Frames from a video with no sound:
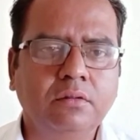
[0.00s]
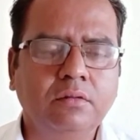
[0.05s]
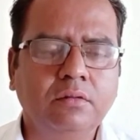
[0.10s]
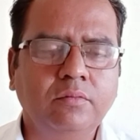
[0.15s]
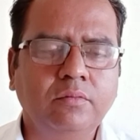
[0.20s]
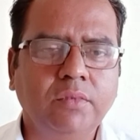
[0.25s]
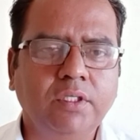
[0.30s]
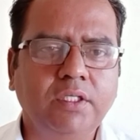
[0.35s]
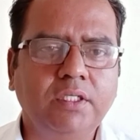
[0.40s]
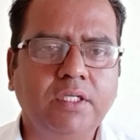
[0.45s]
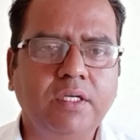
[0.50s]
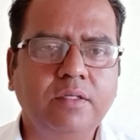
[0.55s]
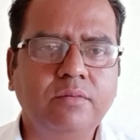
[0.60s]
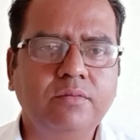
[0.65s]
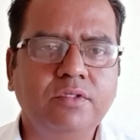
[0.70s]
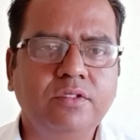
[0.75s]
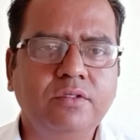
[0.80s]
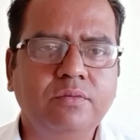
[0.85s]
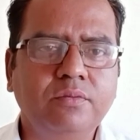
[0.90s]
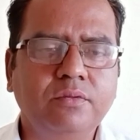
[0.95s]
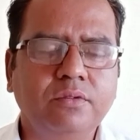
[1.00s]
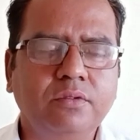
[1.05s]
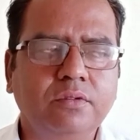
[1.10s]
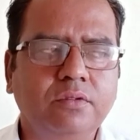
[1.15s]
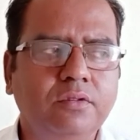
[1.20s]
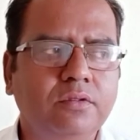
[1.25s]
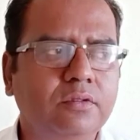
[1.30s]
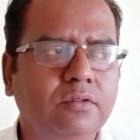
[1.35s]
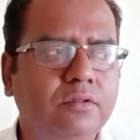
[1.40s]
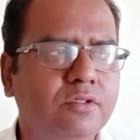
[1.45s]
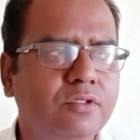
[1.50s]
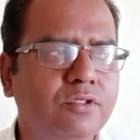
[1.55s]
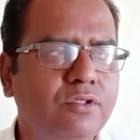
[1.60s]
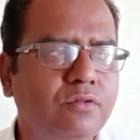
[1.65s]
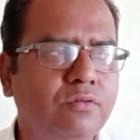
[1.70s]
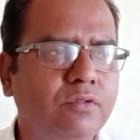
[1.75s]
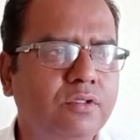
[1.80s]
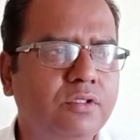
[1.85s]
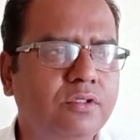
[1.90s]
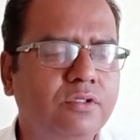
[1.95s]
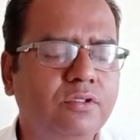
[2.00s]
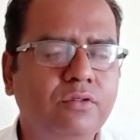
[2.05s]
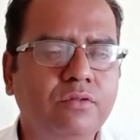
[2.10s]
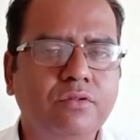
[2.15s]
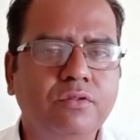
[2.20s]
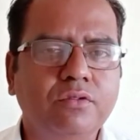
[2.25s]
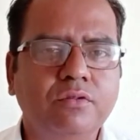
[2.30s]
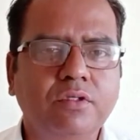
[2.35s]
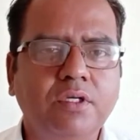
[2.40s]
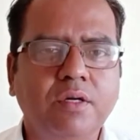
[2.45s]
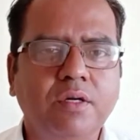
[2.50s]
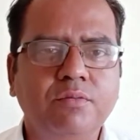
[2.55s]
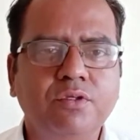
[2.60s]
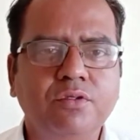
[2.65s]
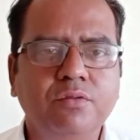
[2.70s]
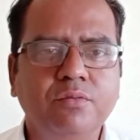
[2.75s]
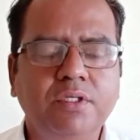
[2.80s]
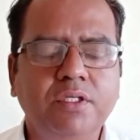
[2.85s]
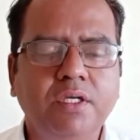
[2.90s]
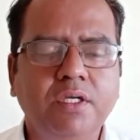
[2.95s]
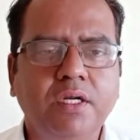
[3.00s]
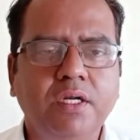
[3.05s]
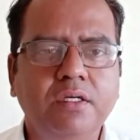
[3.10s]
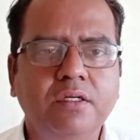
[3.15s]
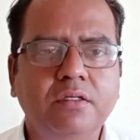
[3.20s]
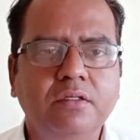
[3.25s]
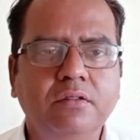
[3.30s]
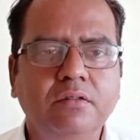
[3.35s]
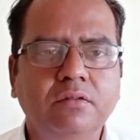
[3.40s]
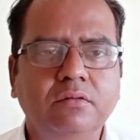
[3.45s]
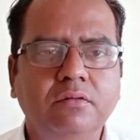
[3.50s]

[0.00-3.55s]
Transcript: Many times students used to come to me and